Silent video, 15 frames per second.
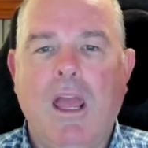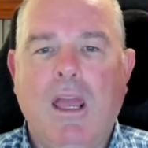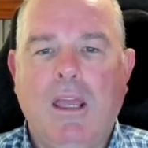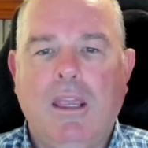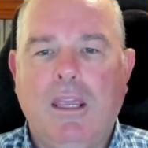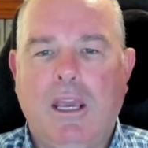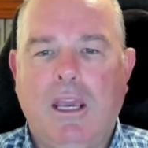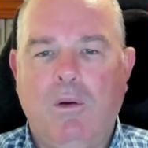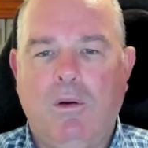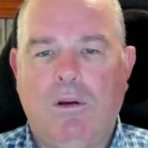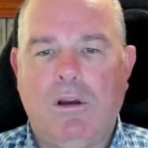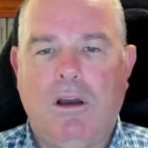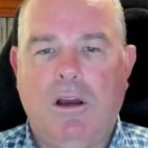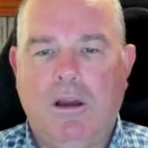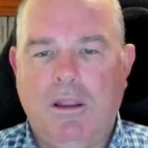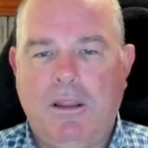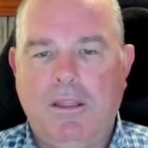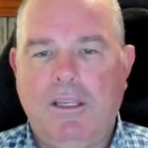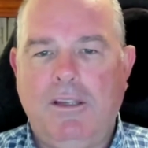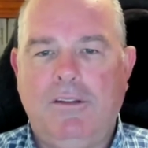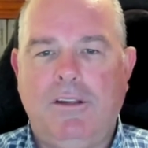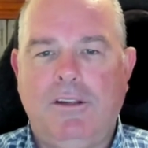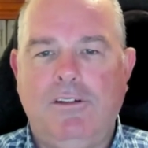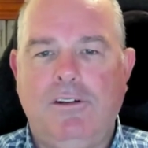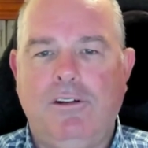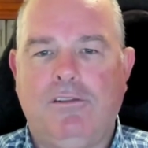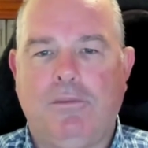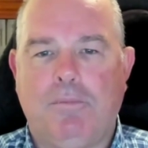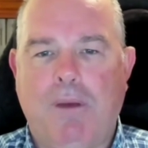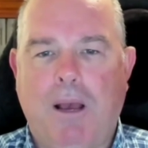Yeah, look, these
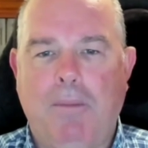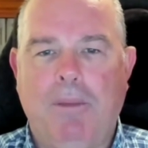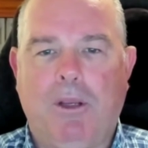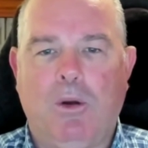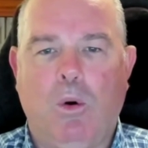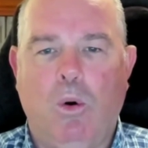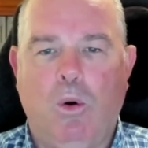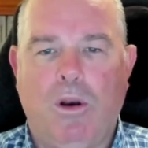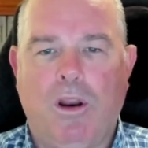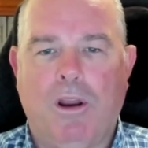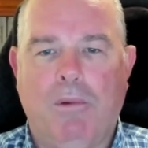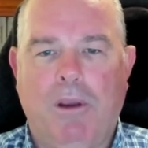issues of public order,